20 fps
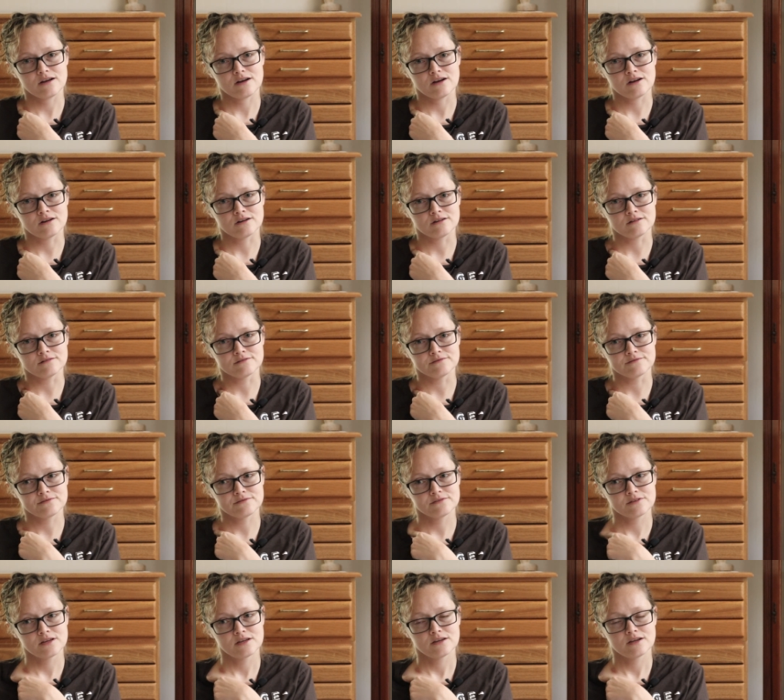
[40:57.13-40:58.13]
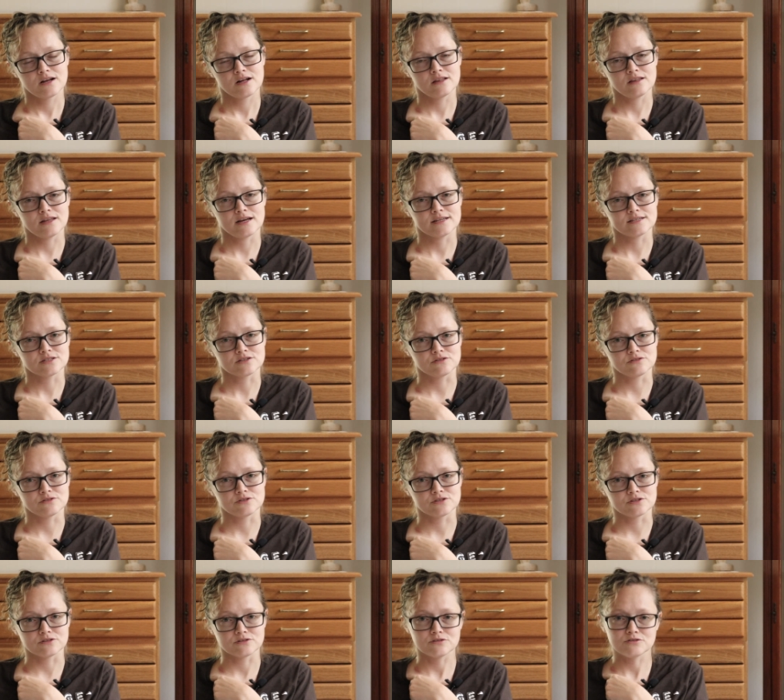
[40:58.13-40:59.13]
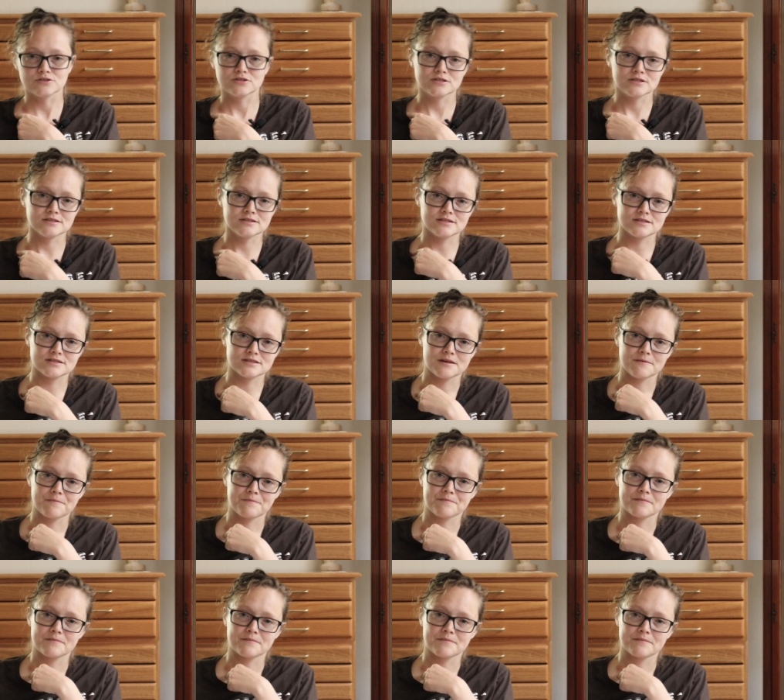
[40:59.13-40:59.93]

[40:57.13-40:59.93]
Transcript: of Classical Solutions,